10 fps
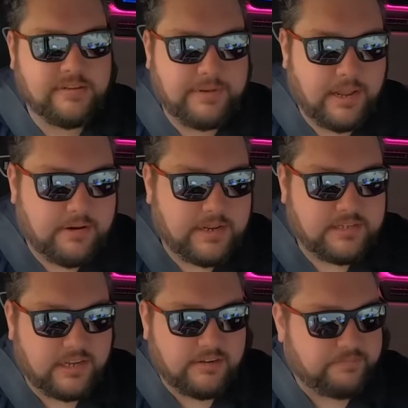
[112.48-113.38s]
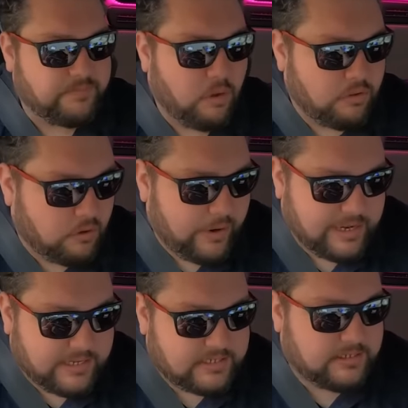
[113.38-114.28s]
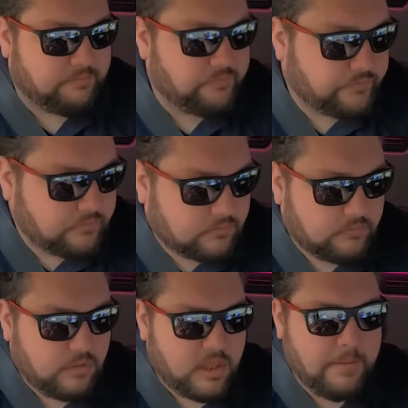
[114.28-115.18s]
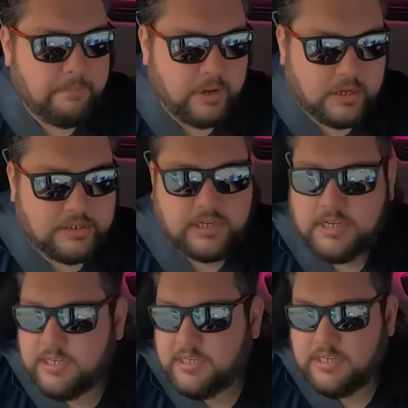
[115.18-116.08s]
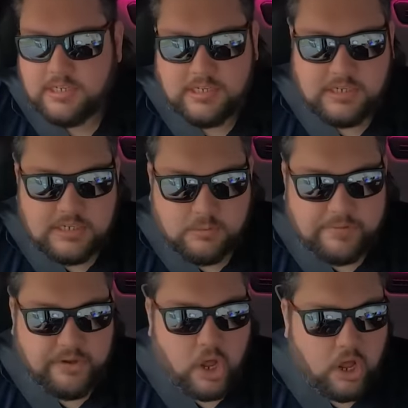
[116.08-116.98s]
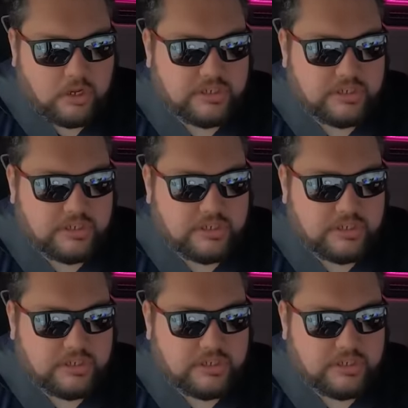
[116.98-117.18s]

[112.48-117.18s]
to be loaded, so not the quickest. But we've got,